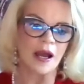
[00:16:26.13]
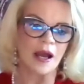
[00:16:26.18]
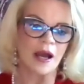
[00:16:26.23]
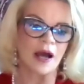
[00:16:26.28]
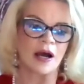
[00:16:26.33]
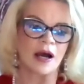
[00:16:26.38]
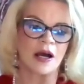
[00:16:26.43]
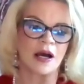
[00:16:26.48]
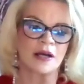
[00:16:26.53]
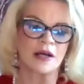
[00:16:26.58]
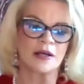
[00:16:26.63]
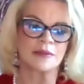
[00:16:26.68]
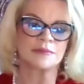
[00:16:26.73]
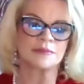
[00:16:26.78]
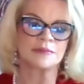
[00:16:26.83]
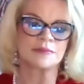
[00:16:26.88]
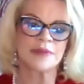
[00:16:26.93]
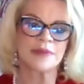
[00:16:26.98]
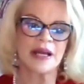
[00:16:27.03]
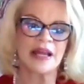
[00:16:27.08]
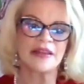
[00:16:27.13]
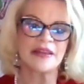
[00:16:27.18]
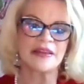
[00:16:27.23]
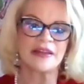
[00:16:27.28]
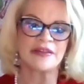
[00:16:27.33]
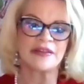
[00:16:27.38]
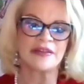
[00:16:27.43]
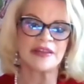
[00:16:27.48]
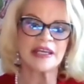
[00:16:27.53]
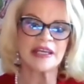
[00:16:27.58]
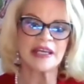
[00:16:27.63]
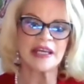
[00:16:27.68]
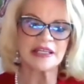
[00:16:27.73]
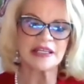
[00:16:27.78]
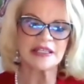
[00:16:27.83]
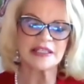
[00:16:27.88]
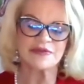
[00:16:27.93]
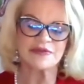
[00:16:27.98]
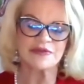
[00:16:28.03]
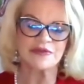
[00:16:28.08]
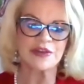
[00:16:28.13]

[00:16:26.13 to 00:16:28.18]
And then this,